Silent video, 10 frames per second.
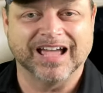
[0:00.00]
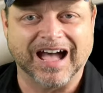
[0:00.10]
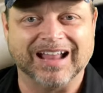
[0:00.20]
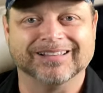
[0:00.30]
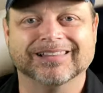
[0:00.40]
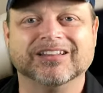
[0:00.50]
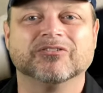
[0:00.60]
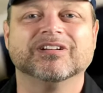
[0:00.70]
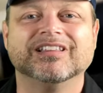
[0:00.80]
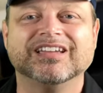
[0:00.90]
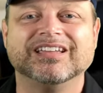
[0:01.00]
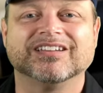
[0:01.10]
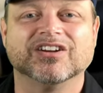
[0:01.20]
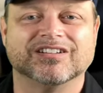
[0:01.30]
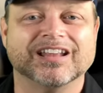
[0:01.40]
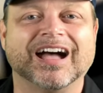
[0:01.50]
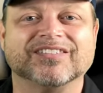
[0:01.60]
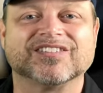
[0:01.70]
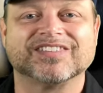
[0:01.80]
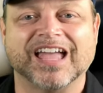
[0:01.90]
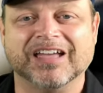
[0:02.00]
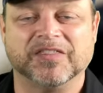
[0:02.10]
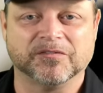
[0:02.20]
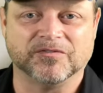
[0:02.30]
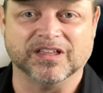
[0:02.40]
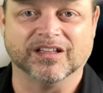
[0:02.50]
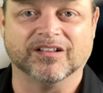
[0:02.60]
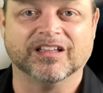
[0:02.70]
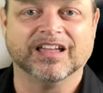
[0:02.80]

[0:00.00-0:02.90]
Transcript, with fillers: I literally could not stand the feel,